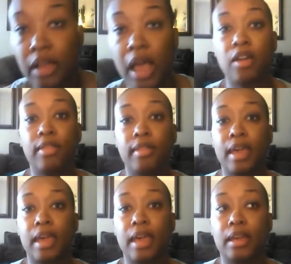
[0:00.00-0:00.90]
know that
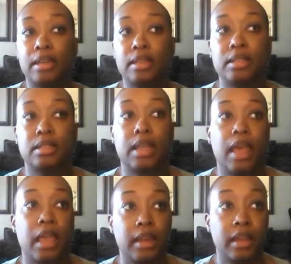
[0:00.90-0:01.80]
that is
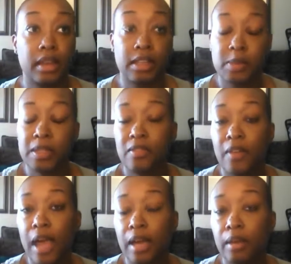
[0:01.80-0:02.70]
an expensive
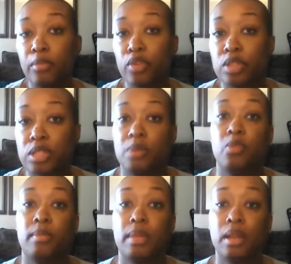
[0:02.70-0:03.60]
item for some
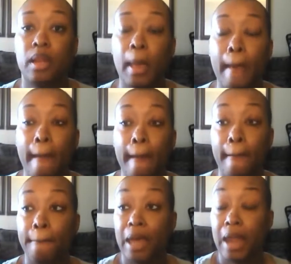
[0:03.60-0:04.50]
women,
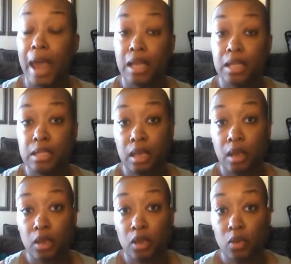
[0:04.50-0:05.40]
but I can
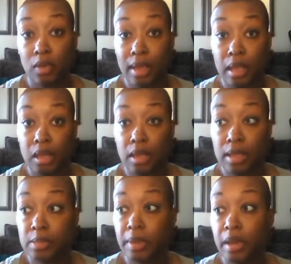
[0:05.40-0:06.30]
tell you that it
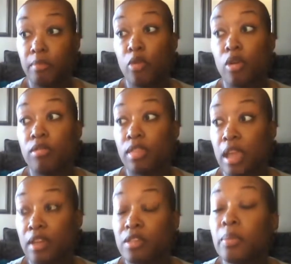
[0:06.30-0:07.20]
has been worth
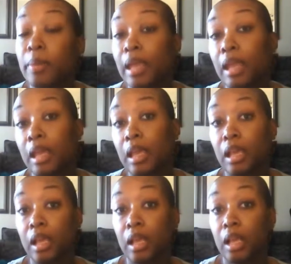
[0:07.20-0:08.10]
every penny,
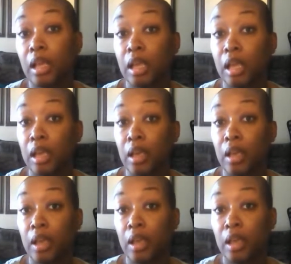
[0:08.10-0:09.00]

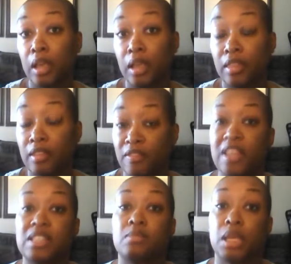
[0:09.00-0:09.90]
the
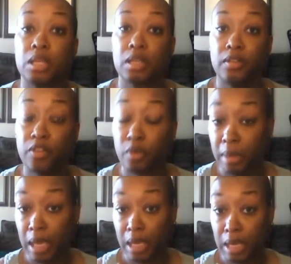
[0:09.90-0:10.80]
investment, for
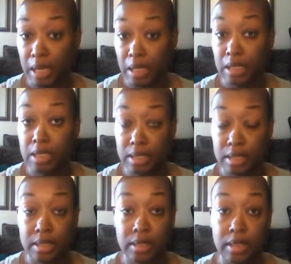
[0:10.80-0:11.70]
me at
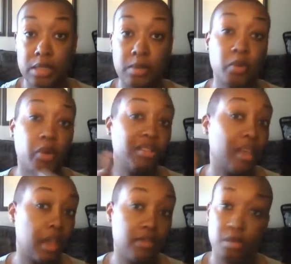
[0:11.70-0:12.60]
least. It's been worth
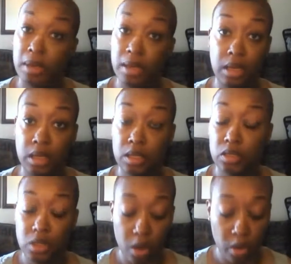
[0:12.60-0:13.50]
every penny.
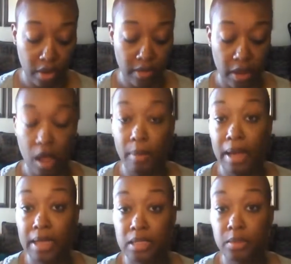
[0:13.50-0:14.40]
So if at all
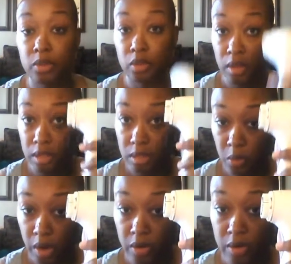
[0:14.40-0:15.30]
possible, this
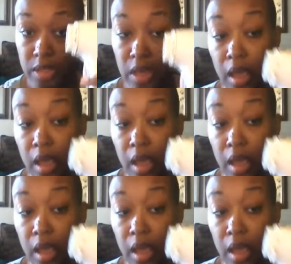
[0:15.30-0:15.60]
works.